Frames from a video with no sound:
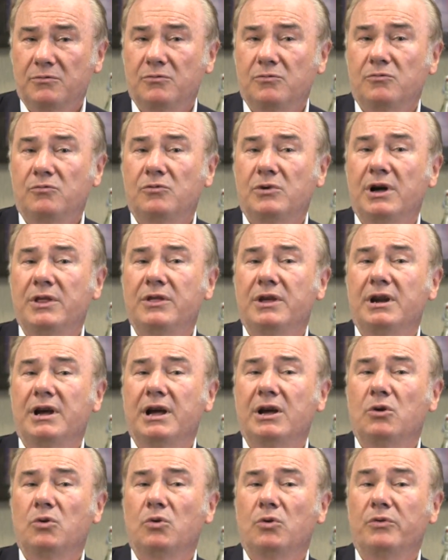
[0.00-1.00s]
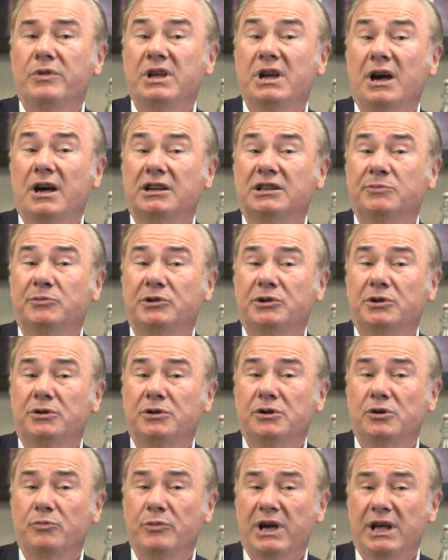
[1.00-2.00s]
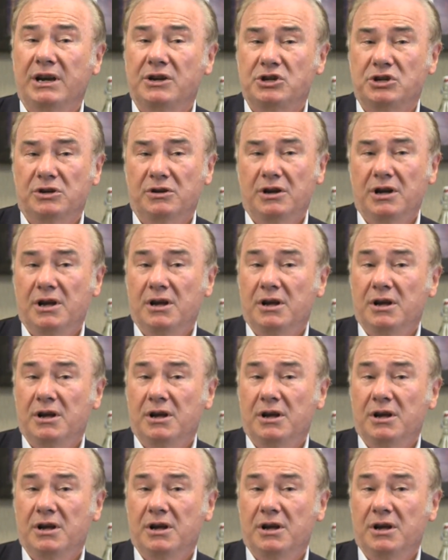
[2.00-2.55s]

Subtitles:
one that I call the entrepreneurial manager.